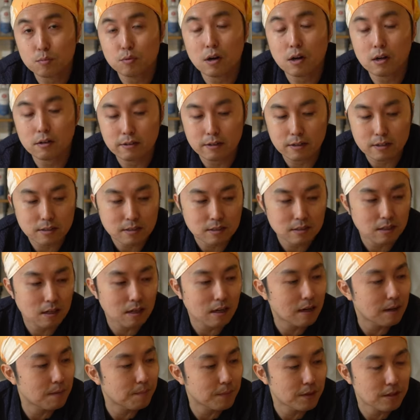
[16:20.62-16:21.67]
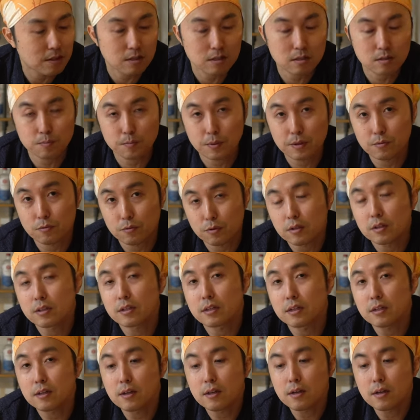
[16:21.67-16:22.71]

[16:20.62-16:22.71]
progress. Um, it's just been really